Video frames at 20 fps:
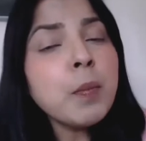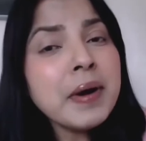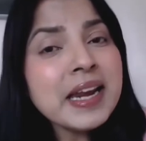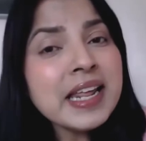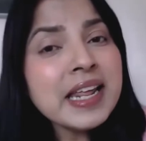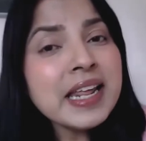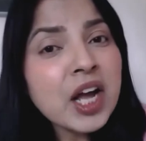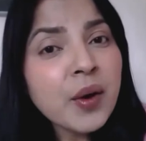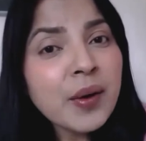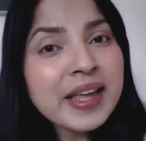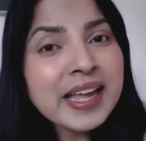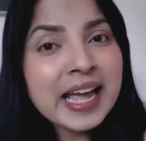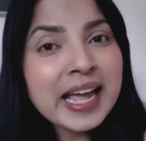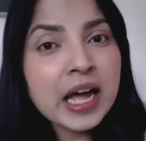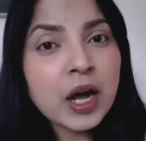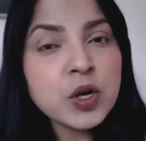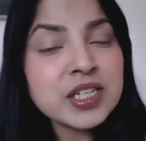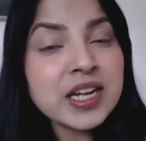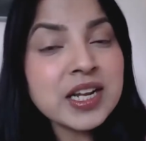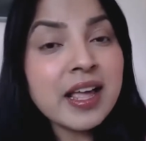money going
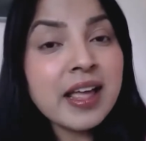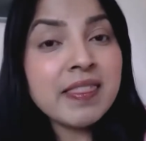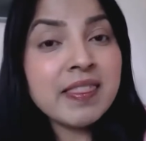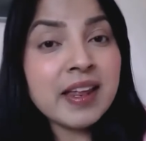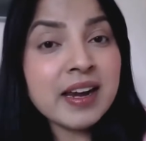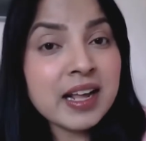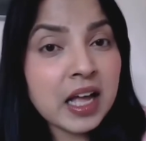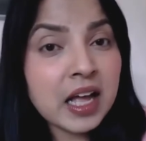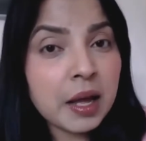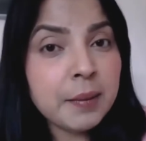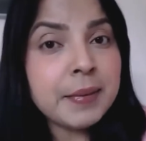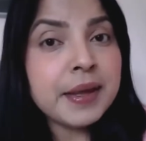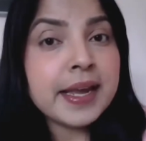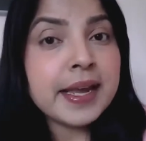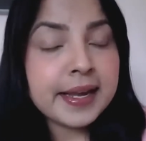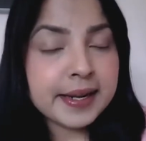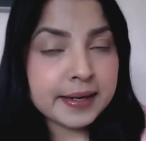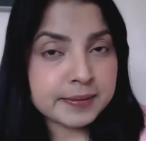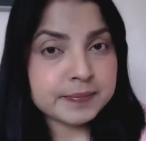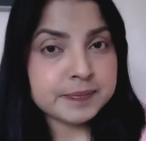out than coming
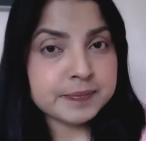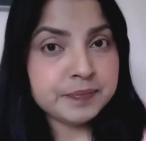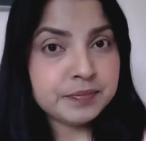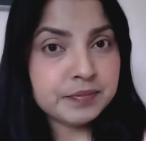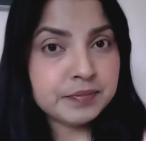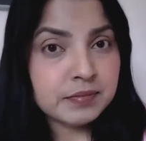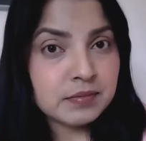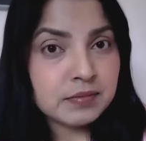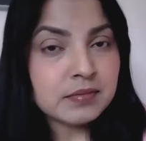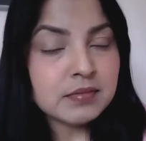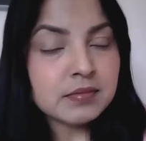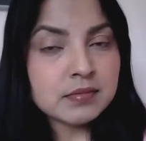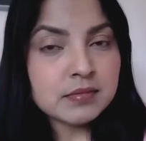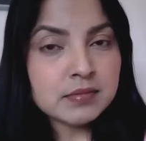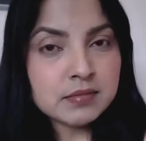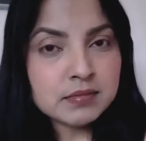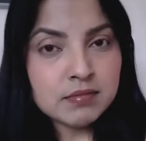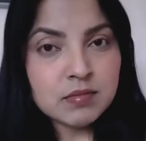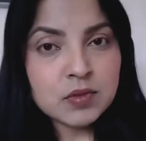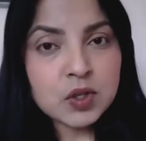in.
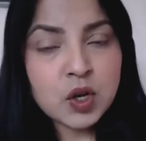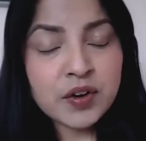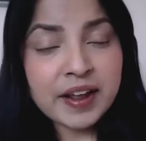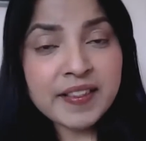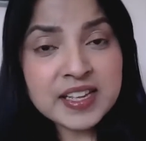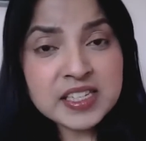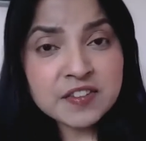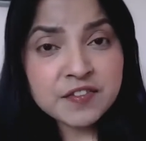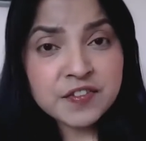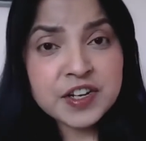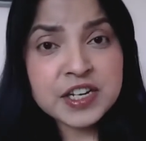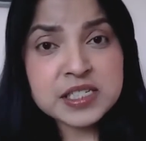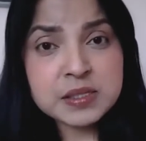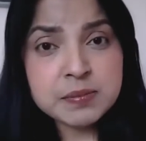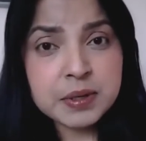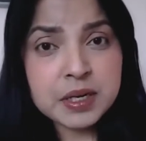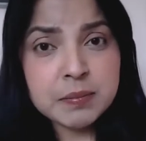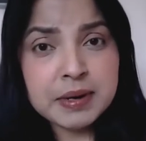All right, that's the first money